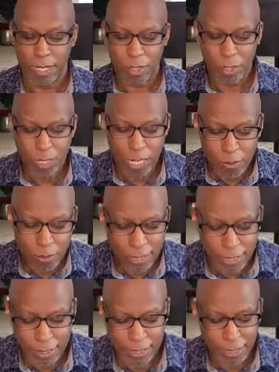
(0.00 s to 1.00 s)
And so that's when
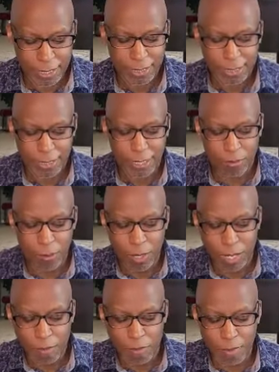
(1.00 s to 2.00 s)
he says, if you
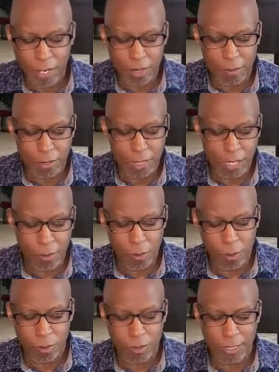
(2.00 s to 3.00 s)
have faith but not
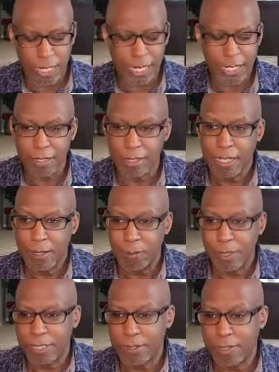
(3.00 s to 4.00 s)
works, can
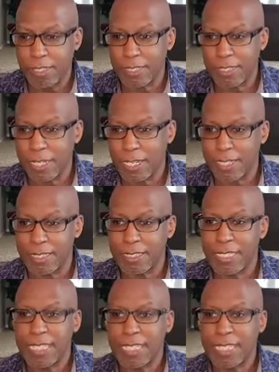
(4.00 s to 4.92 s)
what he really saying is,